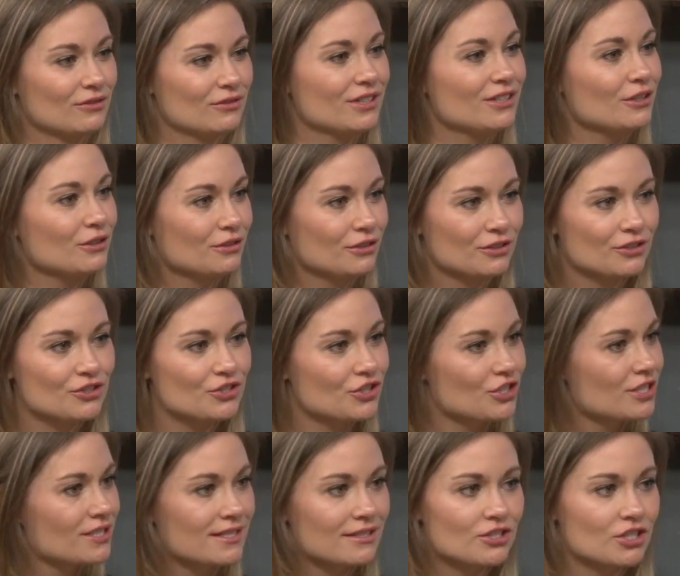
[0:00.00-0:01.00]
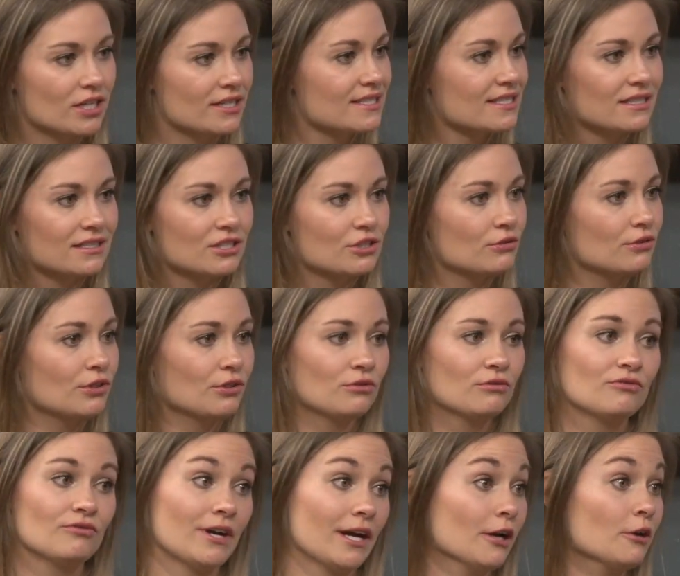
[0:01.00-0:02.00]
You're just adjusting to a new
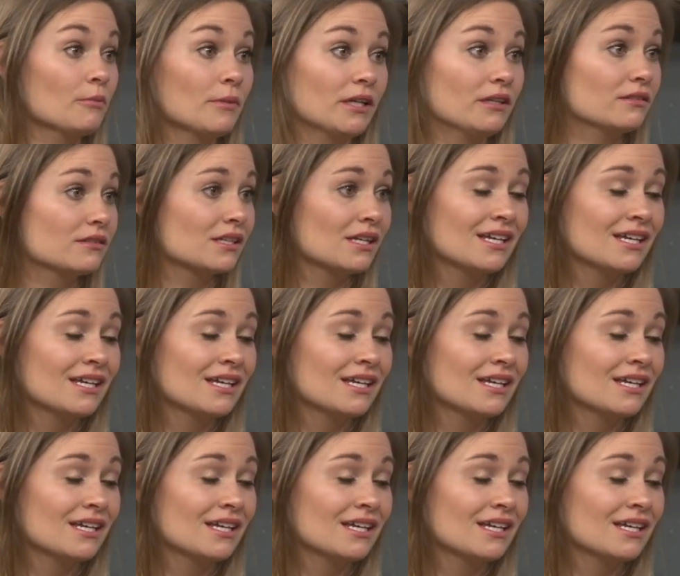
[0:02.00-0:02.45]
environment.